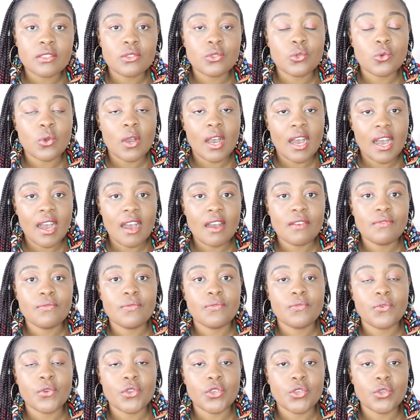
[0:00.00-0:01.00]
to have
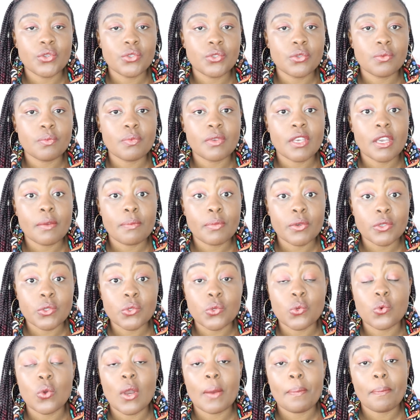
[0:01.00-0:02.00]
for you to be able
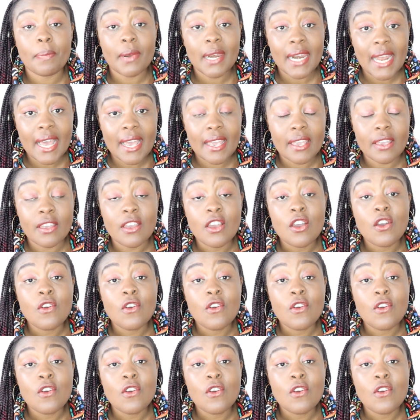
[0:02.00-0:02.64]
to apply